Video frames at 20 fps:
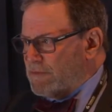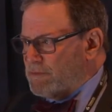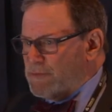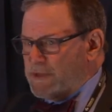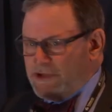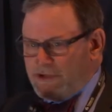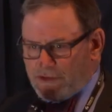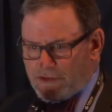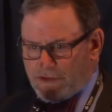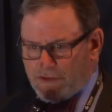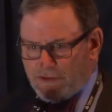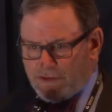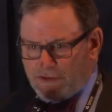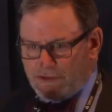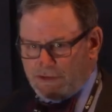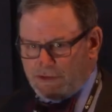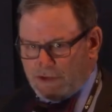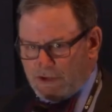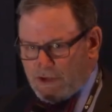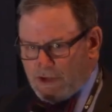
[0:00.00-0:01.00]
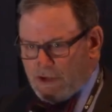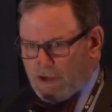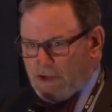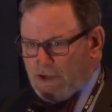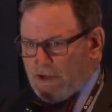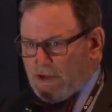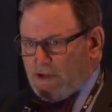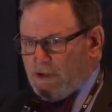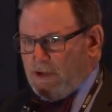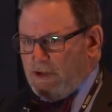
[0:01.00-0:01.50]
misuse
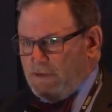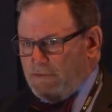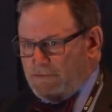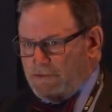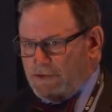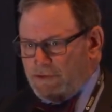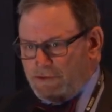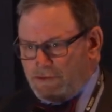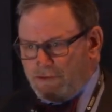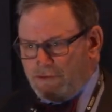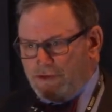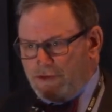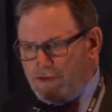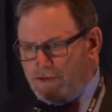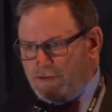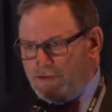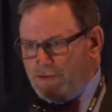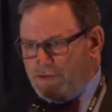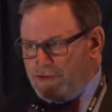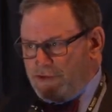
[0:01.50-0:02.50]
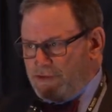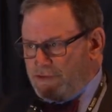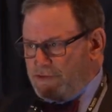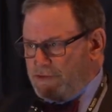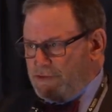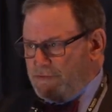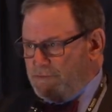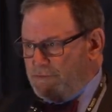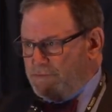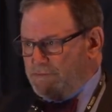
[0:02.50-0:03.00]
of the judicial
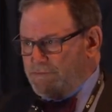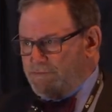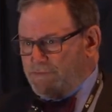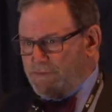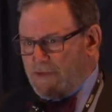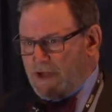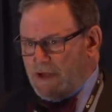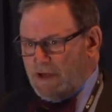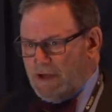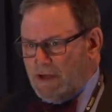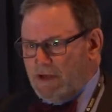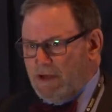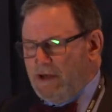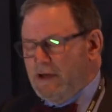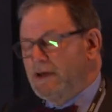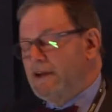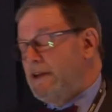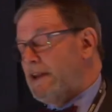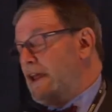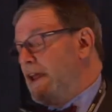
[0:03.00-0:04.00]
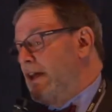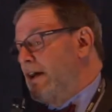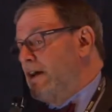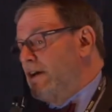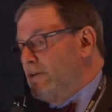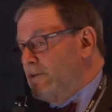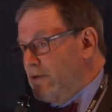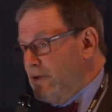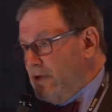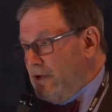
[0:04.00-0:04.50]
system.
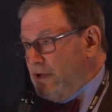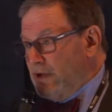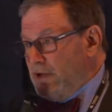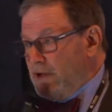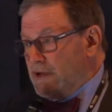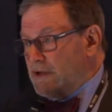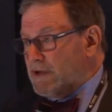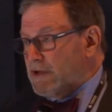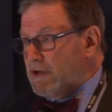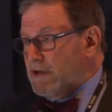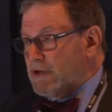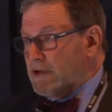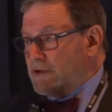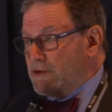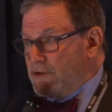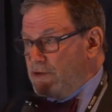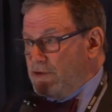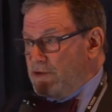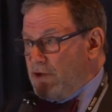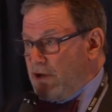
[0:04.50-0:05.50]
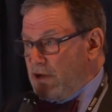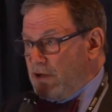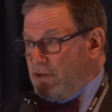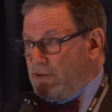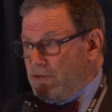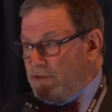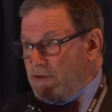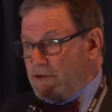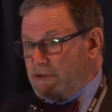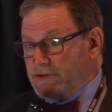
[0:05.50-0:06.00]
Now, good guy
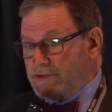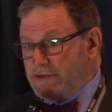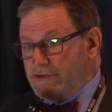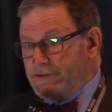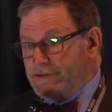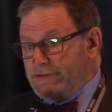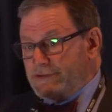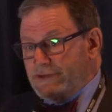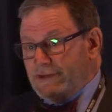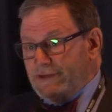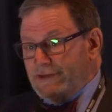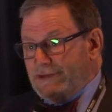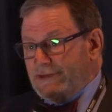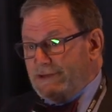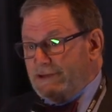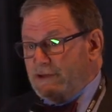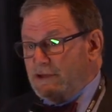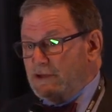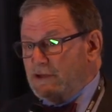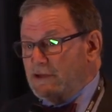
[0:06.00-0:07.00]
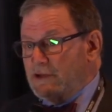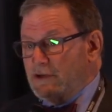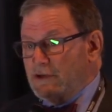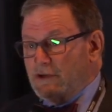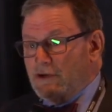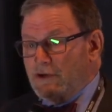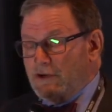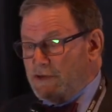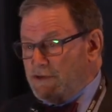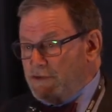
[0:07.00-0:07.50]
clauses
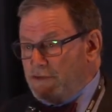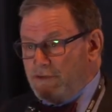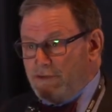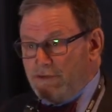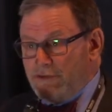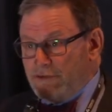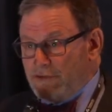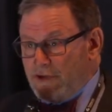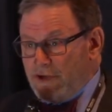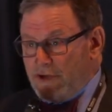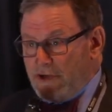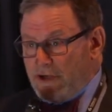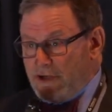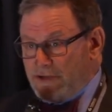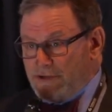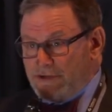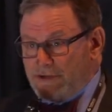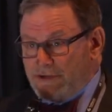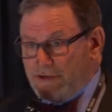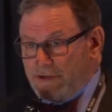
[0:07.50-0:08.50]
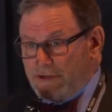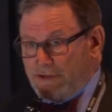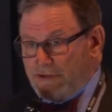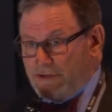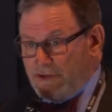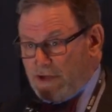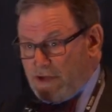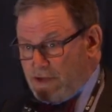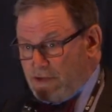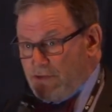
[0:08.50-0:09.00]
are utilized
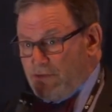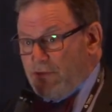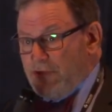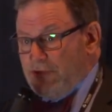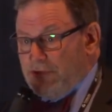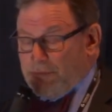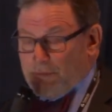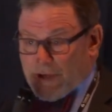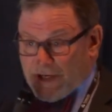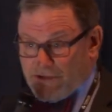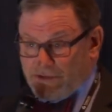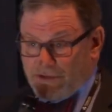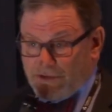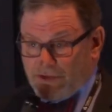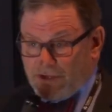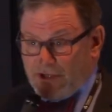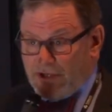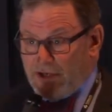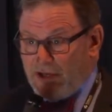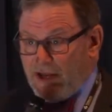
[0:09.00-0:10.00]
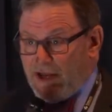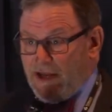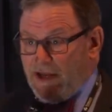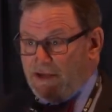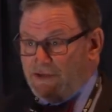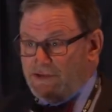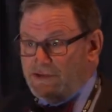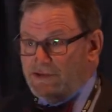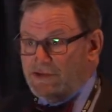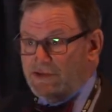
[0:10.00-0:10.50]
to basically
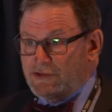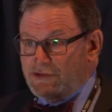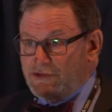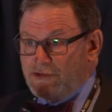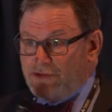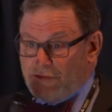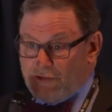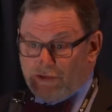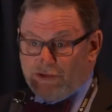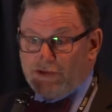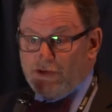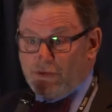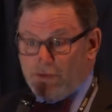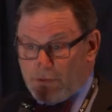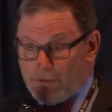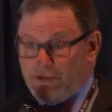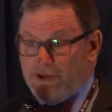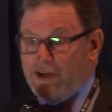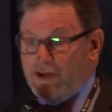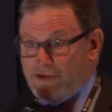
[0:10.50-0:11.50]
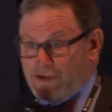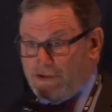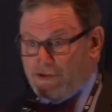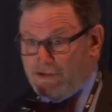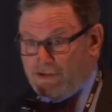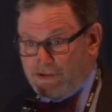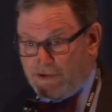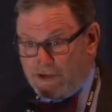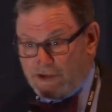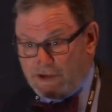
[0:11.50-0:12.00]
enhance, to
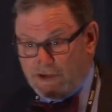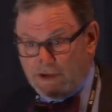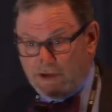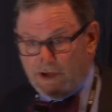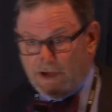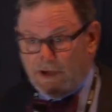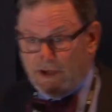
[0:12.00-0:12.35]
surreptitiously